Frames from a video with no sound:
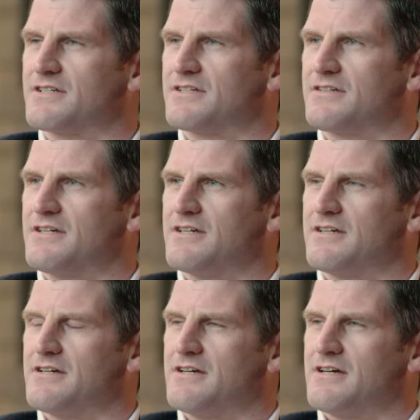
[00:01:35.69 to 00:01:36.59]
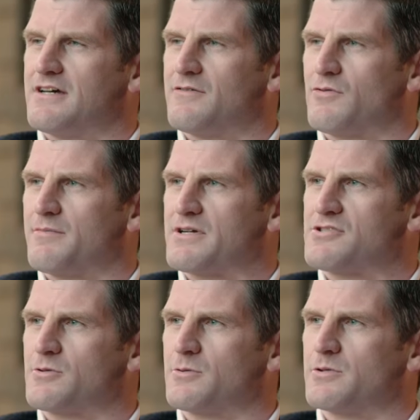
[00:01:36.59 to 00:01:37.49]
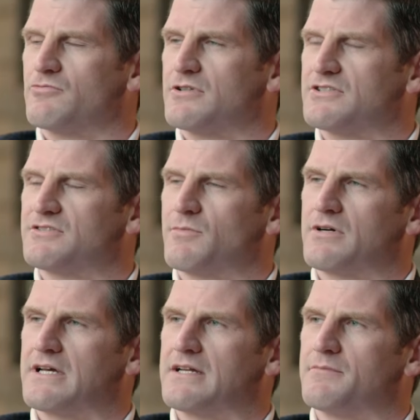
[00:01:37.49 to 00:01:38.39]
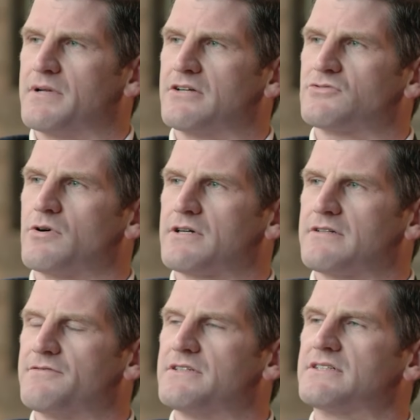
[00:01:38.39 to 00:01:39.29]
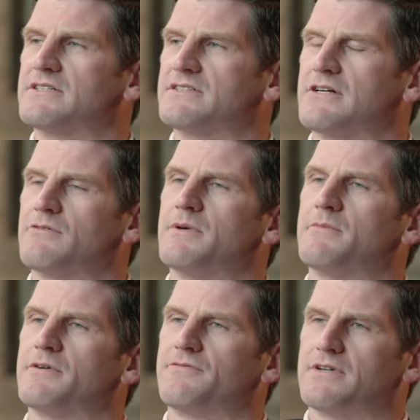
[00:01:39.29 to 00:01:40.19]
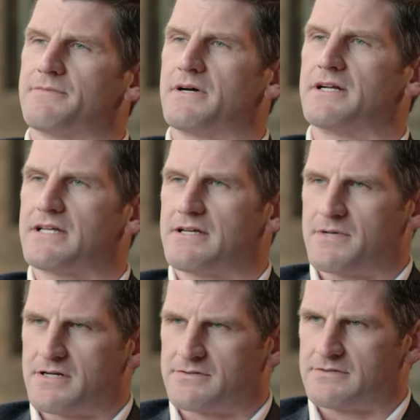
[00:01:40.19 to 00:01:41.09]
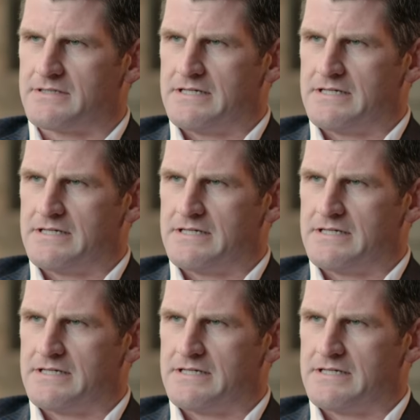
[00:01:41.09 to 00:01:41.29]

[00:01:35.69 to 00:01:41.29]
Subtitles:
I want to make sure we're really smart at it, but I was walking to physics, and I remember a friend of mine came out